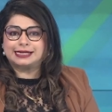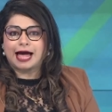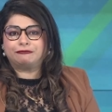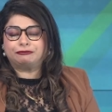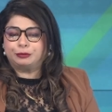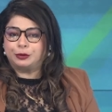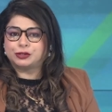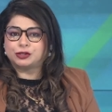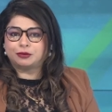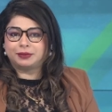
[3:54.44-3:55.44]
a wrap. For more
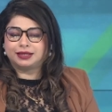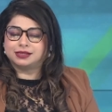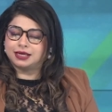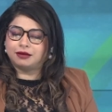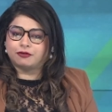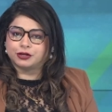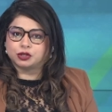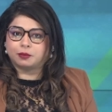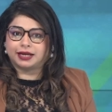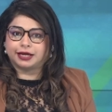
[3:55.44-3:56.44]
such updates, keep
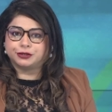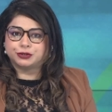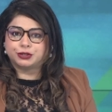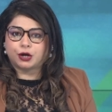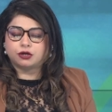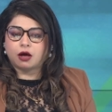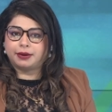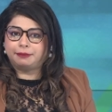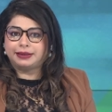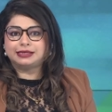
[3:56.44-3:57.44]
watching
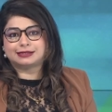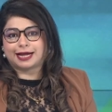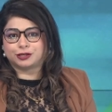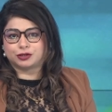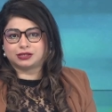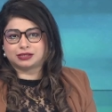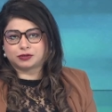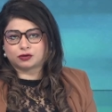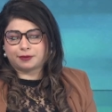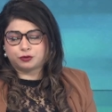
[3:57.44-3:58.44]
moneycontrol.com and please like, share, and
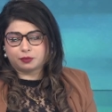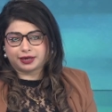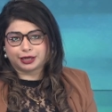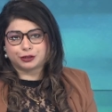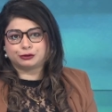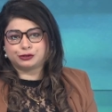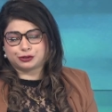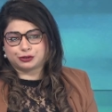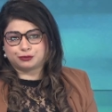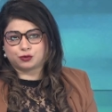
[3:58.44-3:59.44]
subscribe to
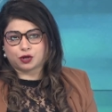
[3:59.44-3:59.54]
Moneycontrol's YouTube